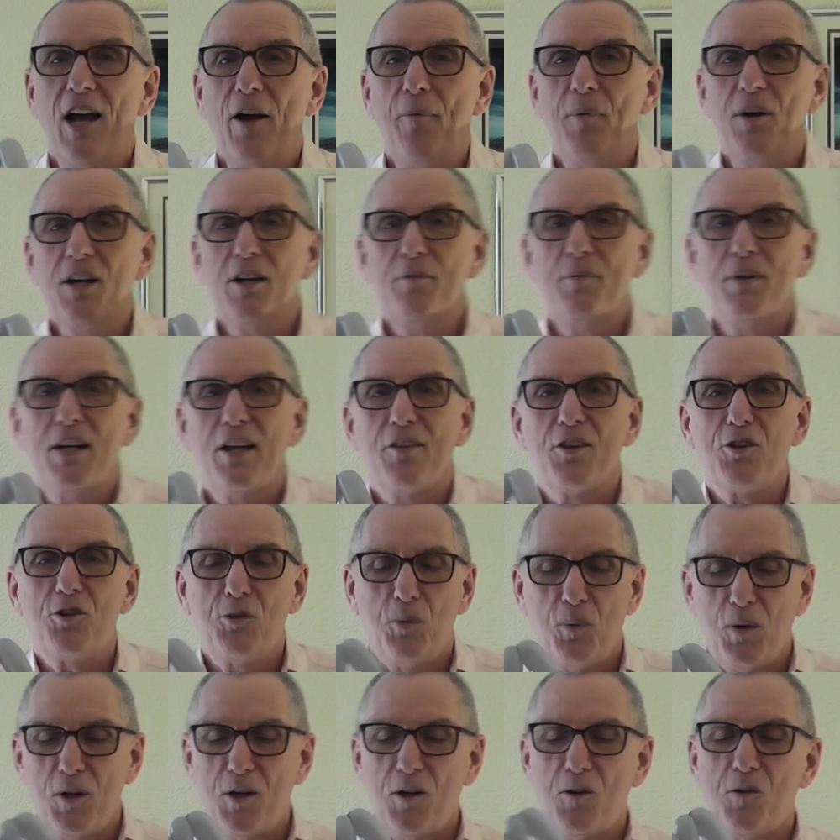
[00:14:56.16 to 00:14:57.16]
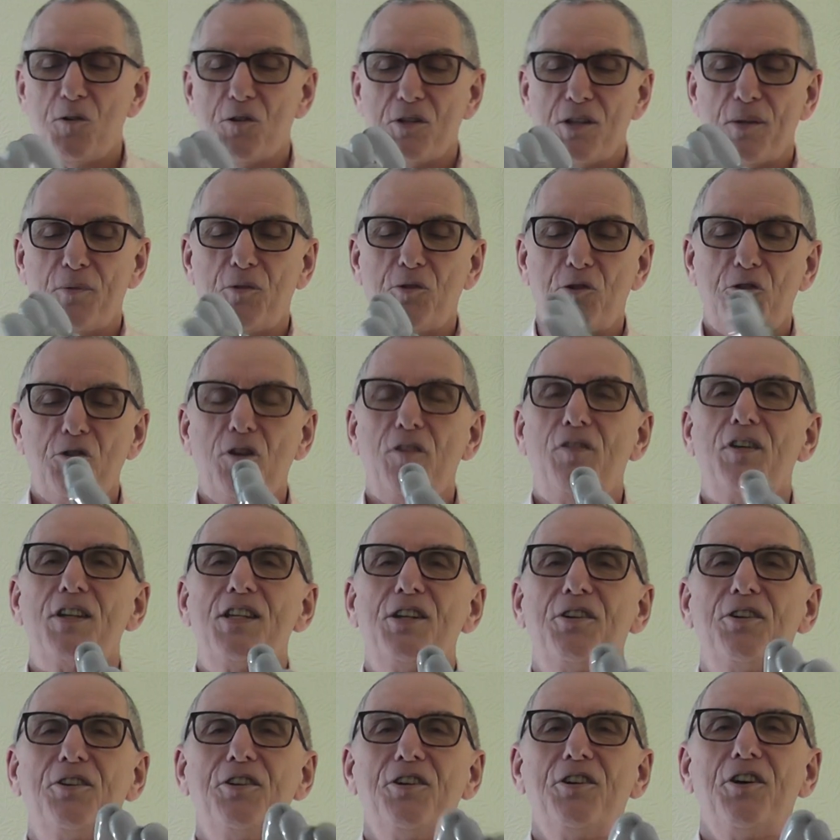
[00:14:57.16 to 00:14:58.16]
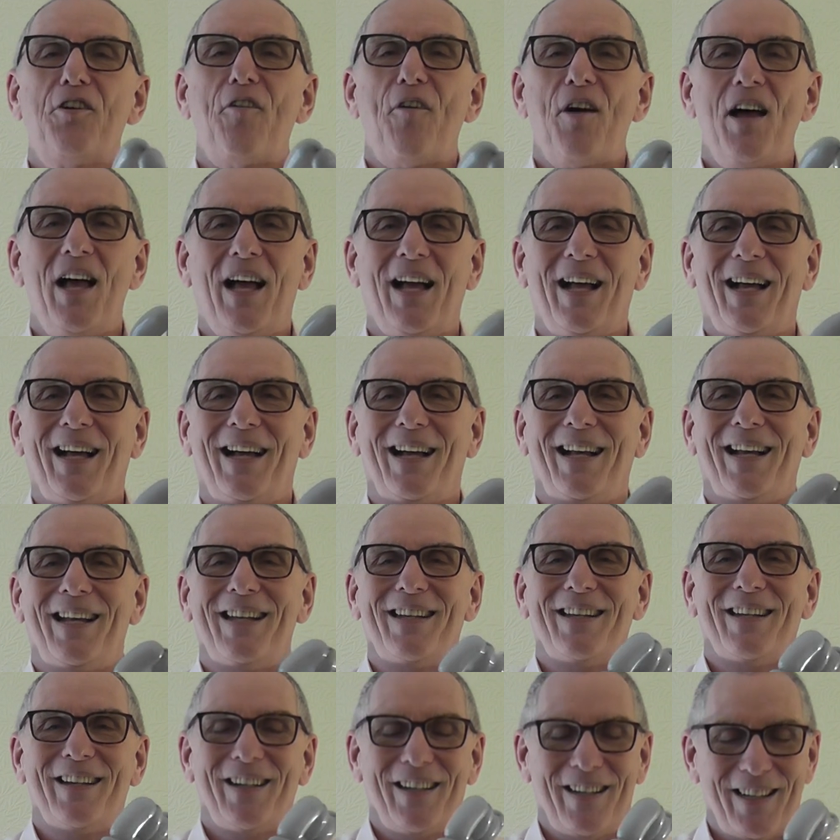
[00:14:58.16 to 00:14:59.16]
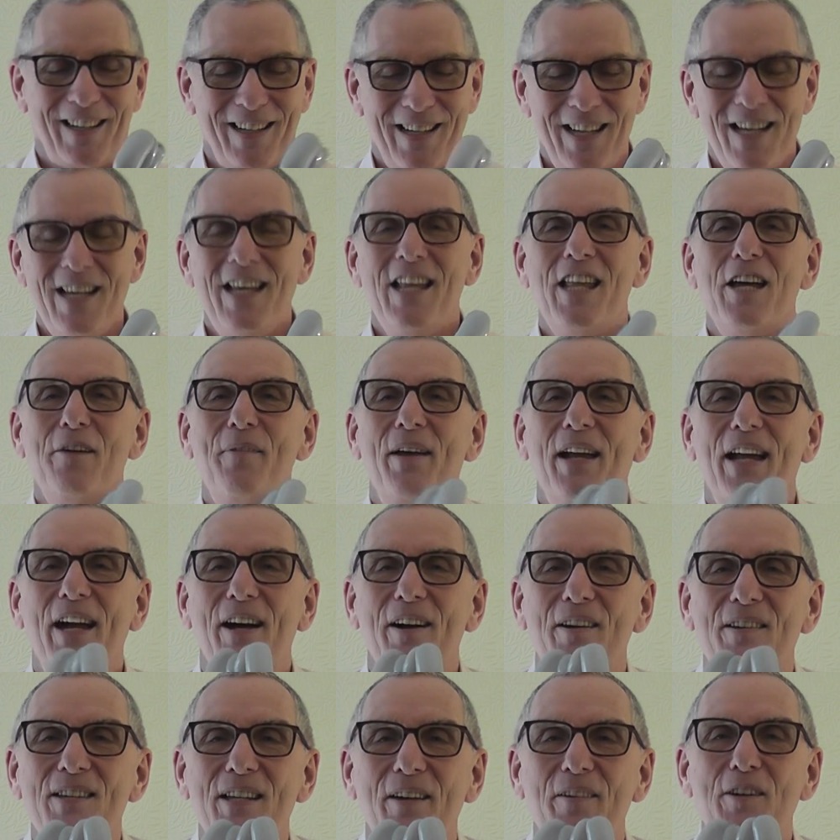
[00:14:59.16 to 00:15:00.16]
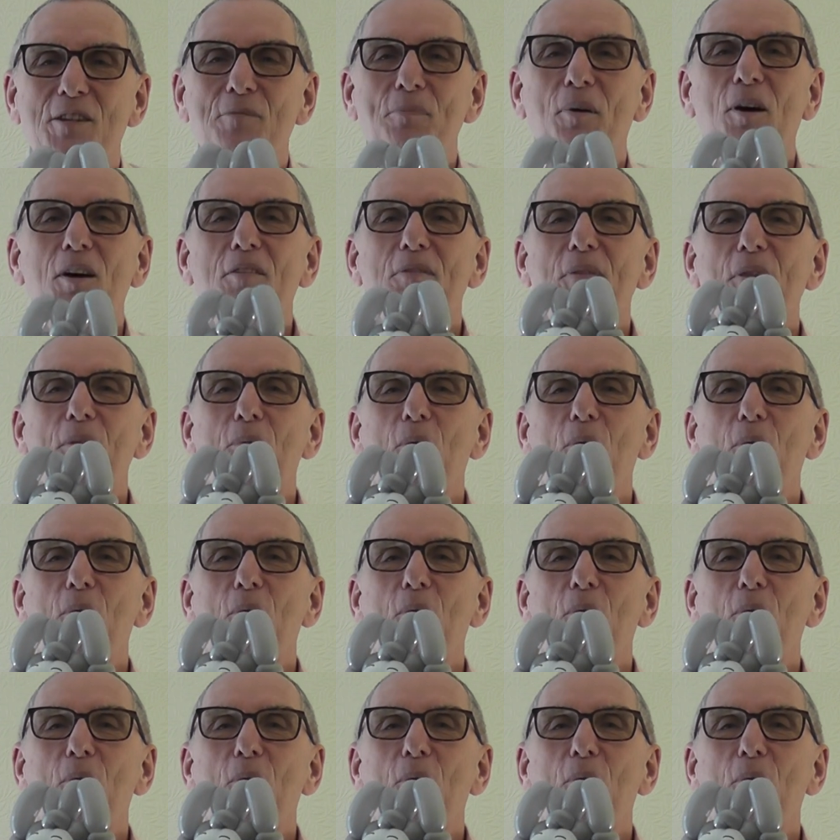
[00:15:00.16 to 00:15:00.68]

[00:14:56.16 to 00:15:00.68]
I'll give it another 12 because I'm not sure if I did a lot. And there we go. So it's bye from the